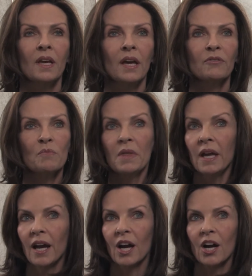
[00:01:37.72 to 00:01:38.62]
From
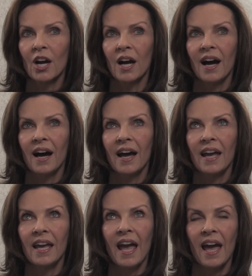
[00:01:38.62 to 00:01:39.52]
there,
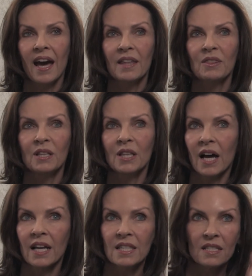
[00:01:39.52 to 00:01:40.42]
I had the
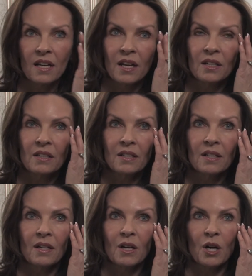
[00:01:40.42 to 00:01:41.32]
lines done
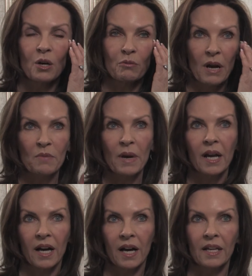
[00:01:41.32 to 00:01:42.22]
around my
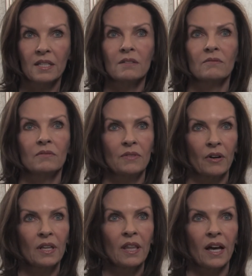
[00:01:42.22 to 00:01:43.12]
eyes
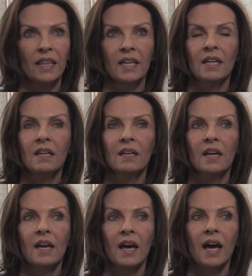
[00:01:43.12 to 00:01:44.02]
very lightly.
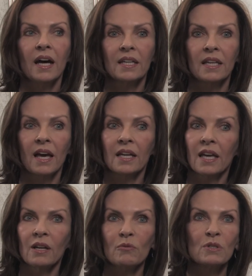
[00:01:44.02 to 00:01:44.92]

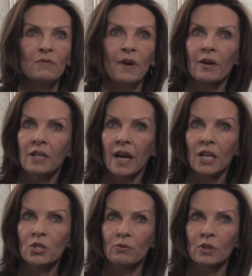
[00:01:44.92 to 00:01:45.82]
Again, it was very
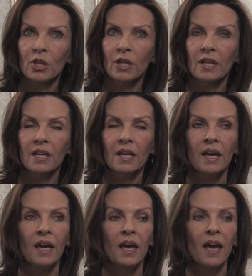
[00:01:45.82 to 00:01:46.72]
natural looking.
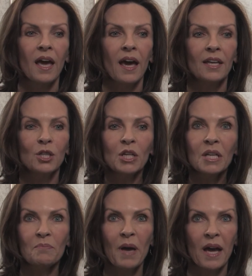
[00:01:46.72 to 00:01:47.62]
And
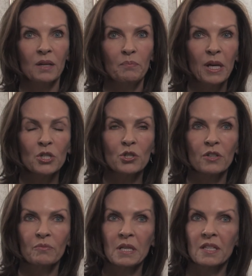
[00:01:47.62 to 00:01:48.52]
looking back at pictures
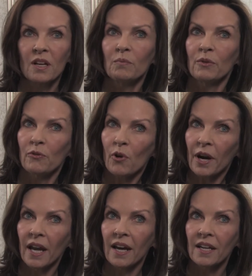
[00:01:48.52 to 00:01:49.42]
of myself before
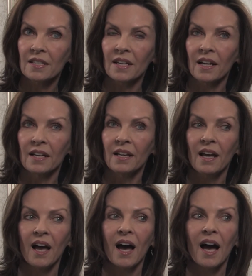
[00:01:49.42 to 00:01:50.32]
I had it done,
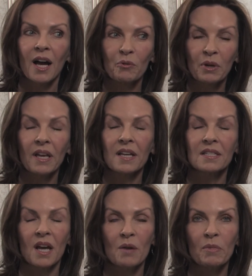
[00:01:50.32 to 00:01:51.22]
I realized how